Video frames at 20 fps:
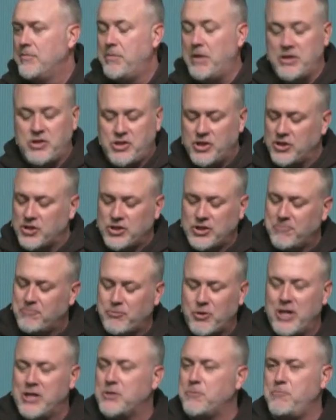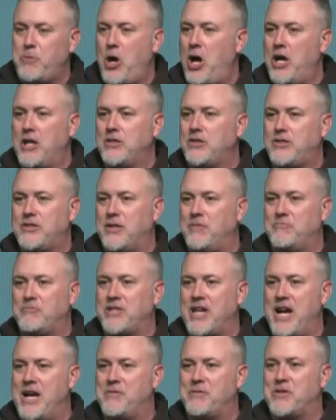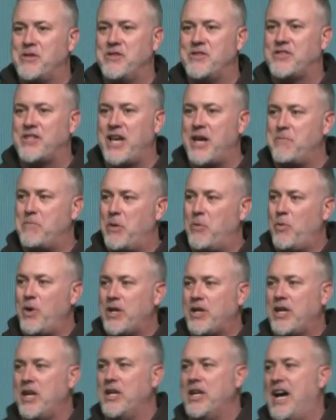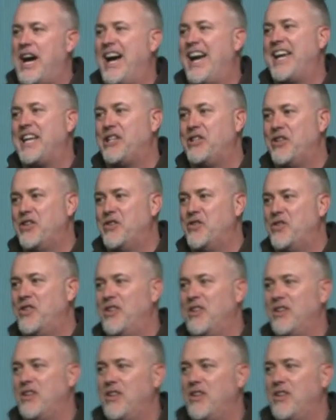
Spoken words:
But just to press pause sometimes and say, but what can I do?